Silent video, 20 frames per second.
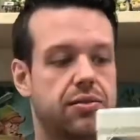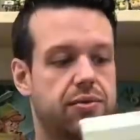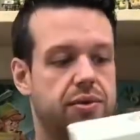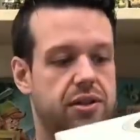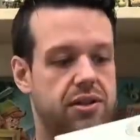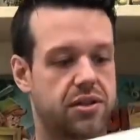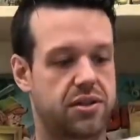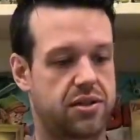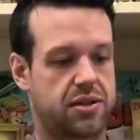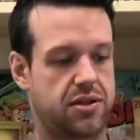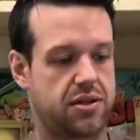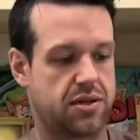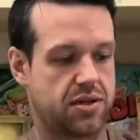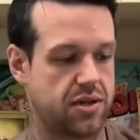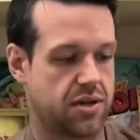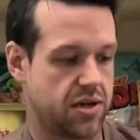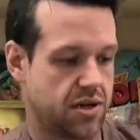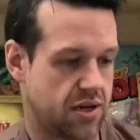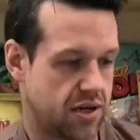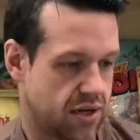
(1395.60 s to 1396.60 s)
ones.
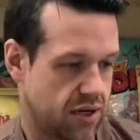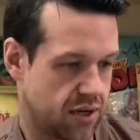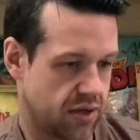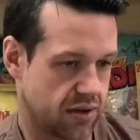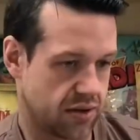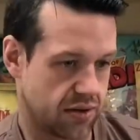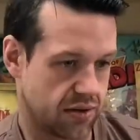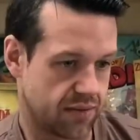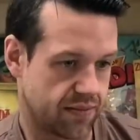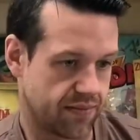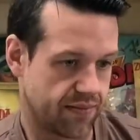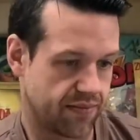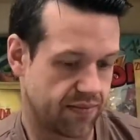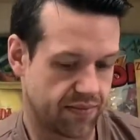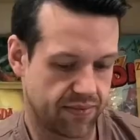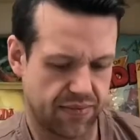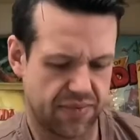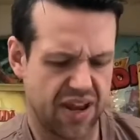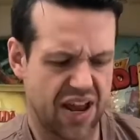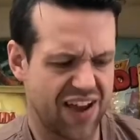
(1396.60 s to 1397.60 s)

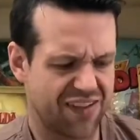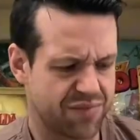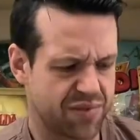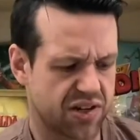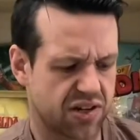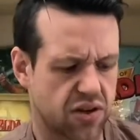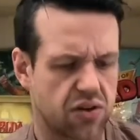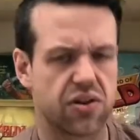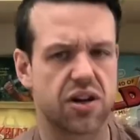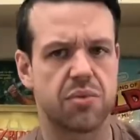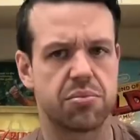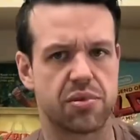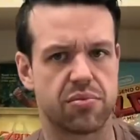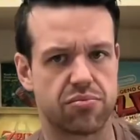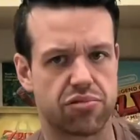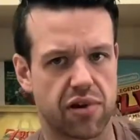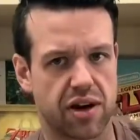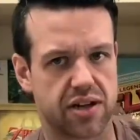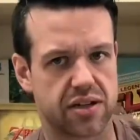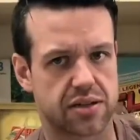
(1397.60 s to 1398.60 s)
They have been going up in
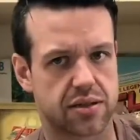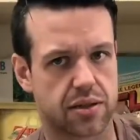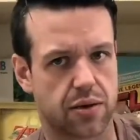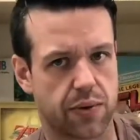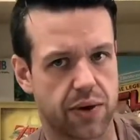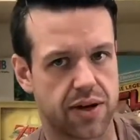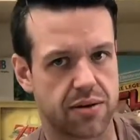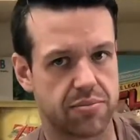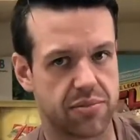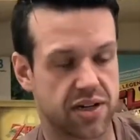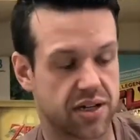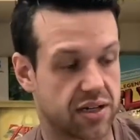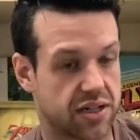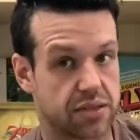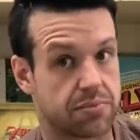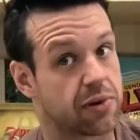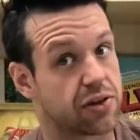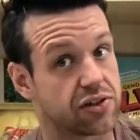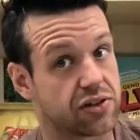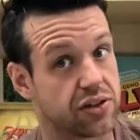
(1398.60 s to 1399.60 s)
price quite a bit,
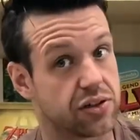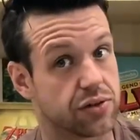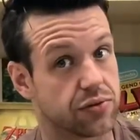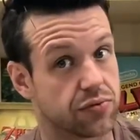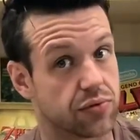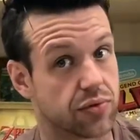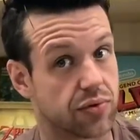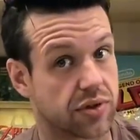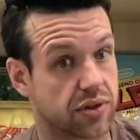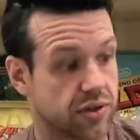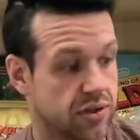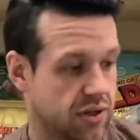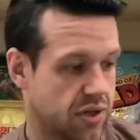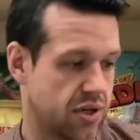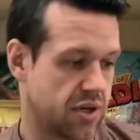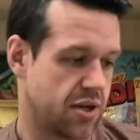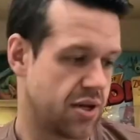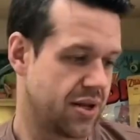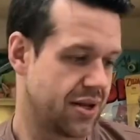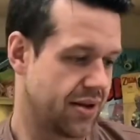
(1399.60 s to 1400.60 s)
especially Daruk.
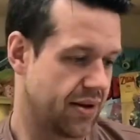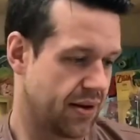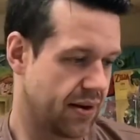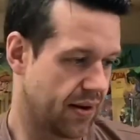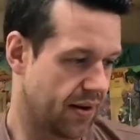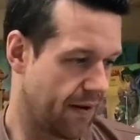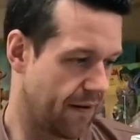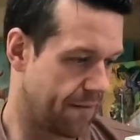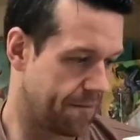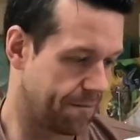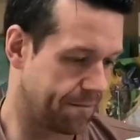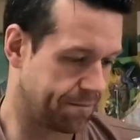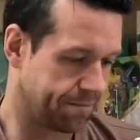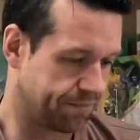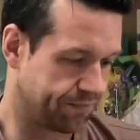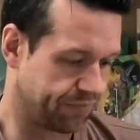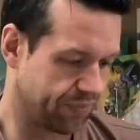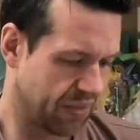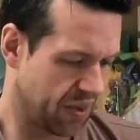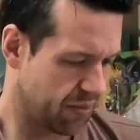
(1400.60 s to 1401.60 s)

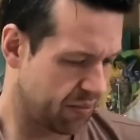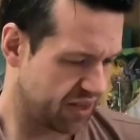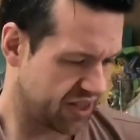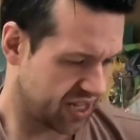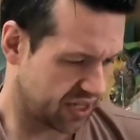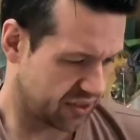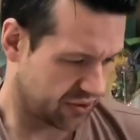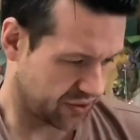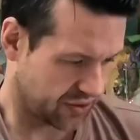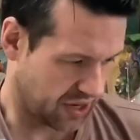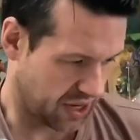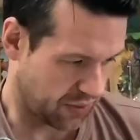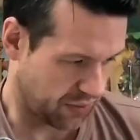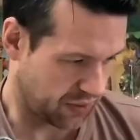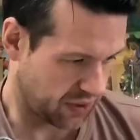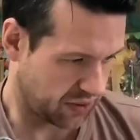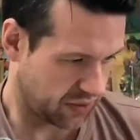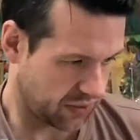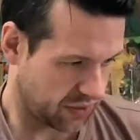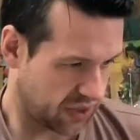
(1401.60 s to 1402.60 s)
But that's okay.
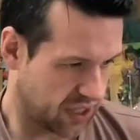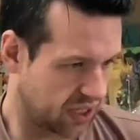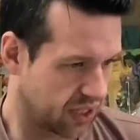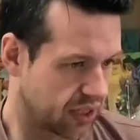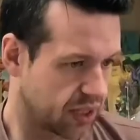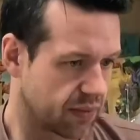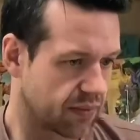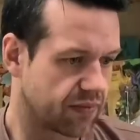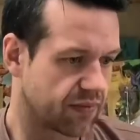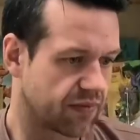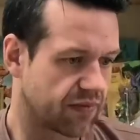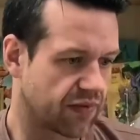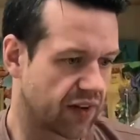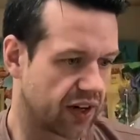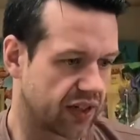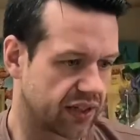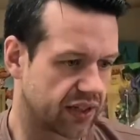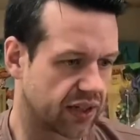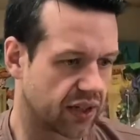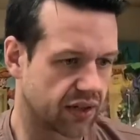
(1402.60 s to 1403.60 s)
We'll end up
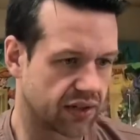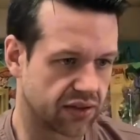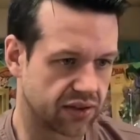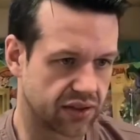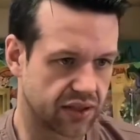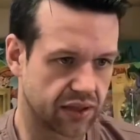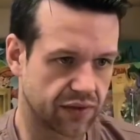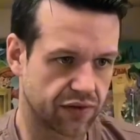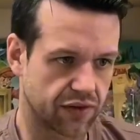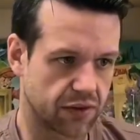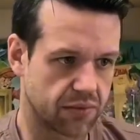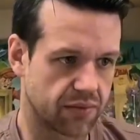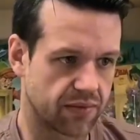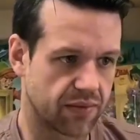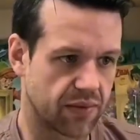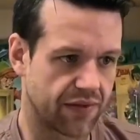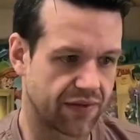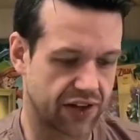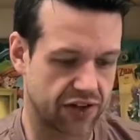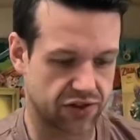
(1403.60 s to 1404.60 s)
finding a good deal for him
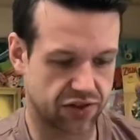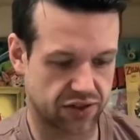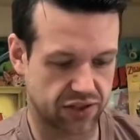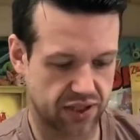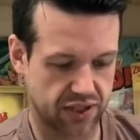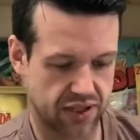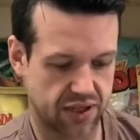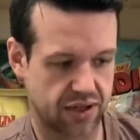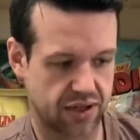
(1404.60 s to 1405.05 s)
eventually.